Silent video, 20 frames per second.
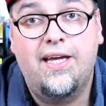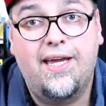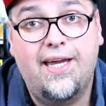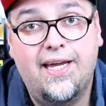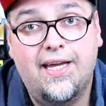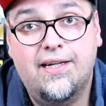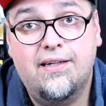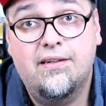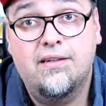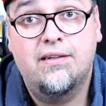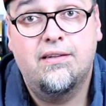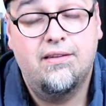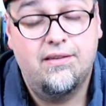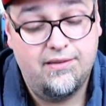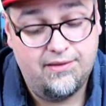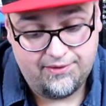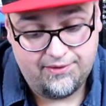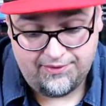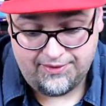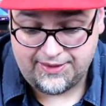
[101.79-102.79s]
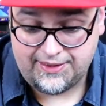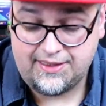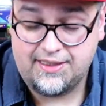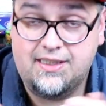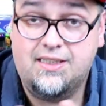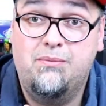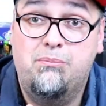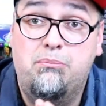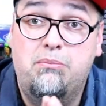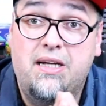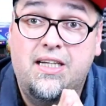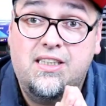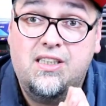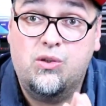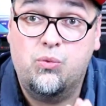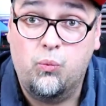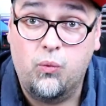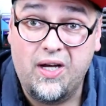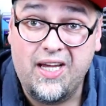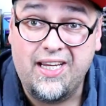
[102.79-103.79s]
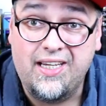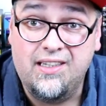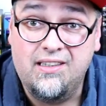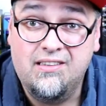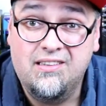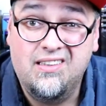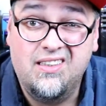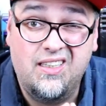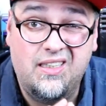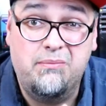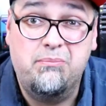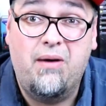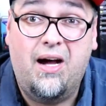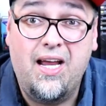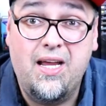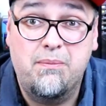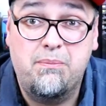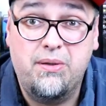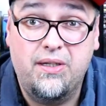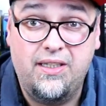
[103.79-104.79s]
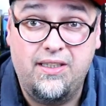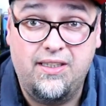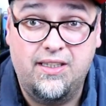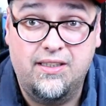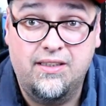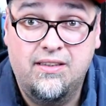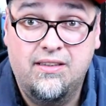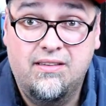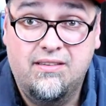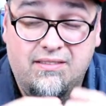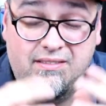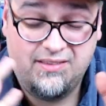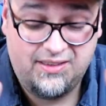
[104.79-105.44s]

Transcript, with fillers: And this is the best way, in my opinion,